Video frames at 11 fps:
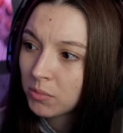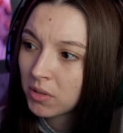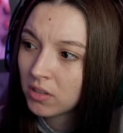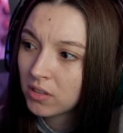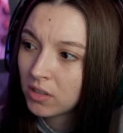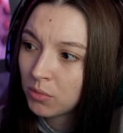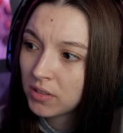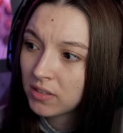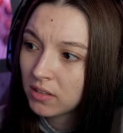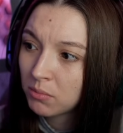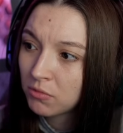my god, they're
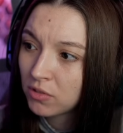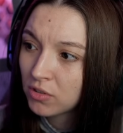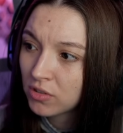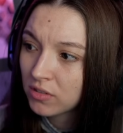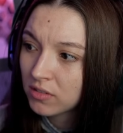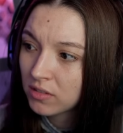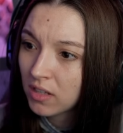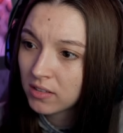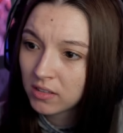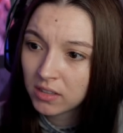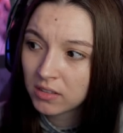wasting a ammunition. This
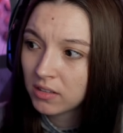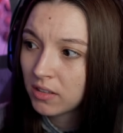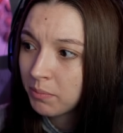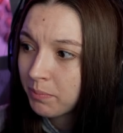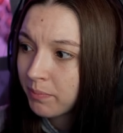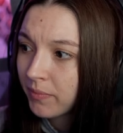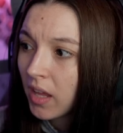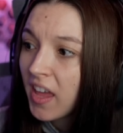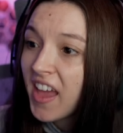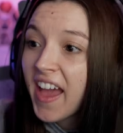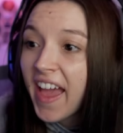guy's right here.
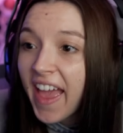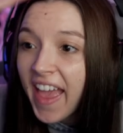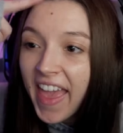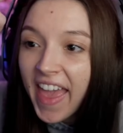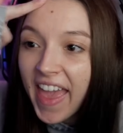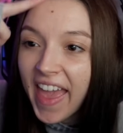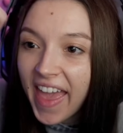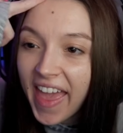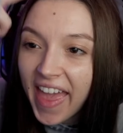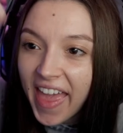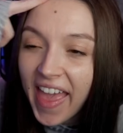
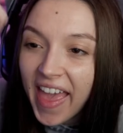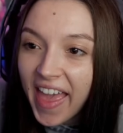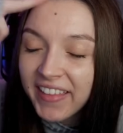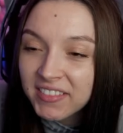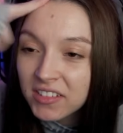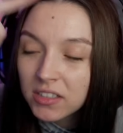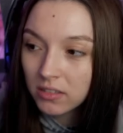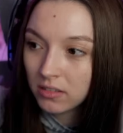Head.